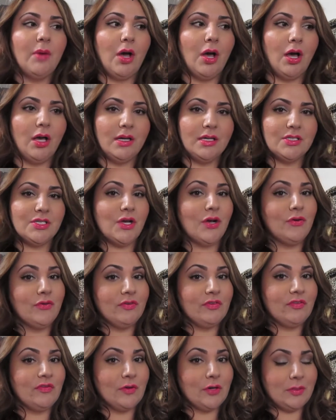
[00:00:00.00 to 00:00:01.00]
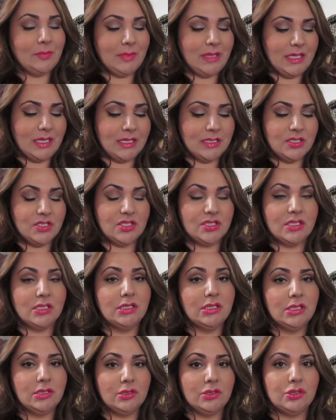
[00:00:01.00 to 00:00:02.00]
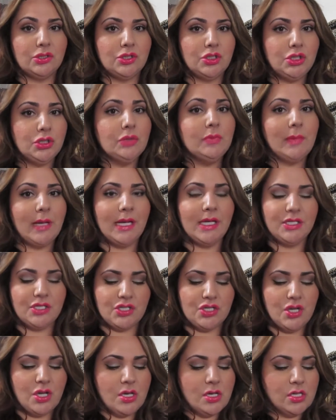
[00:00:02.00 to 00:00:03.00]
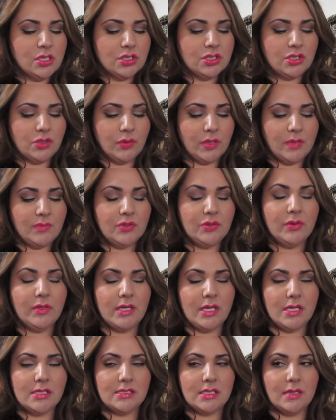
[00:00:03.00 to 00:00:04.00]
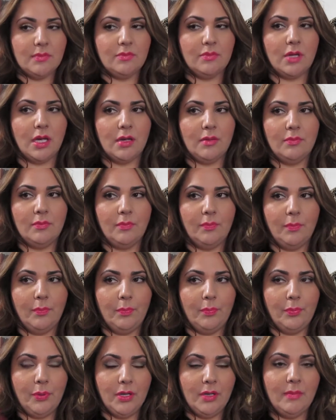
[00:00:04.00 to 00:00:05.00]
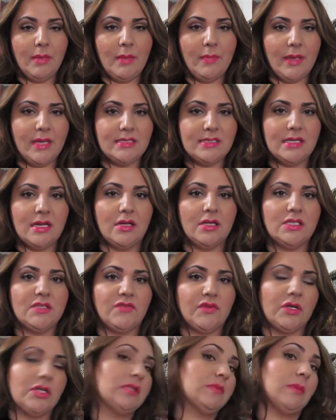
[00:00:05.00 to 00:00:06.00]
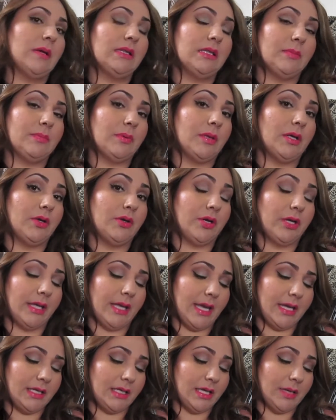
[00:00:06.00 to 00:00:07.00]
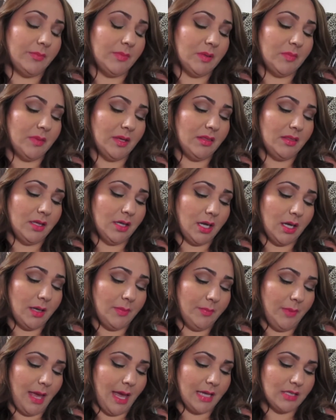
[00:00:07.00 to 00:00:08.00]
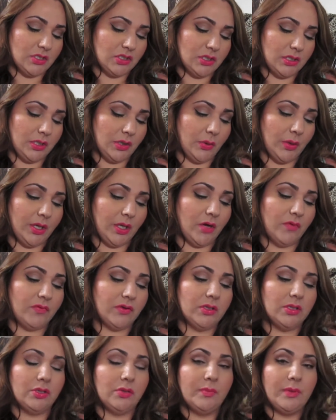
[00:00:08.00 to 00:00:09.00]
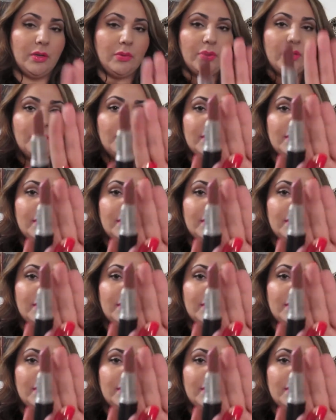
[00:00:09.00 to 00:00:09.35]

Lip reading: on its own for me is just a little too much. So what I'm doing is I'm putting my base down as far as my lip liner and Candy Yum Yum, and then I'm actually going over a little bit with